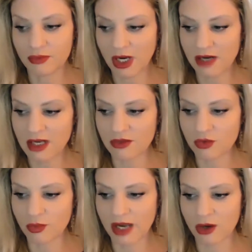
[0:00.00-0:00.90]
kind of get
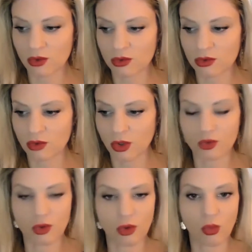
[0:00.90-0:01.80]
through my own quote
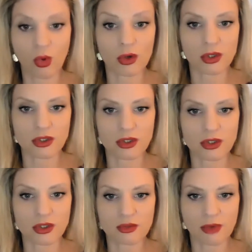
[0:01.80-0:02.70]
unquote wars,
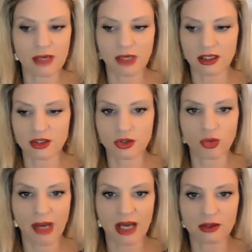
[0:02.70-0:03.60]
right? My internal
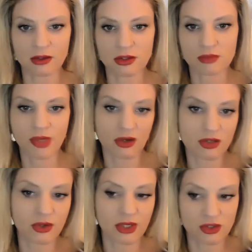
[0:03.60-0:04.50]
battles, but also
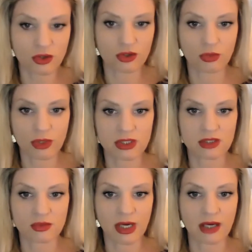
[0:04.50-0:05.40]
external ones
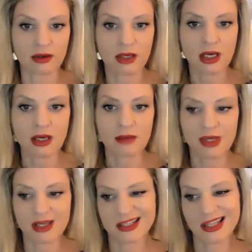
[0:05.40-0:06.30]
as well.
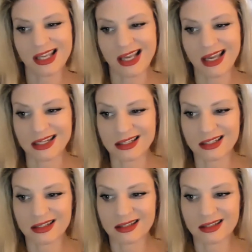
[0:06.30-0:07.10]
Because in the end,